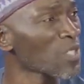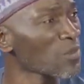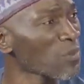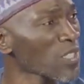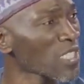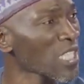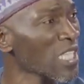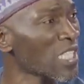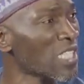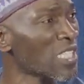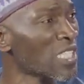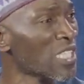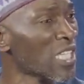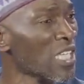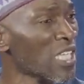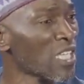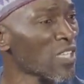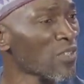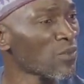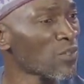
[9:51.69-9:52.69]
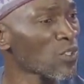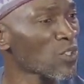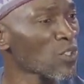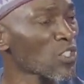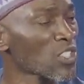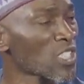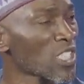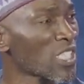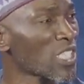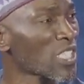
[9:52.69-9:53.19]
especially
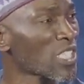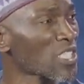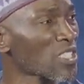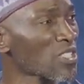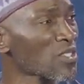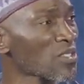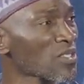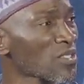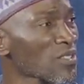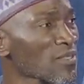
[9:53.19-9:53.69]
future generations.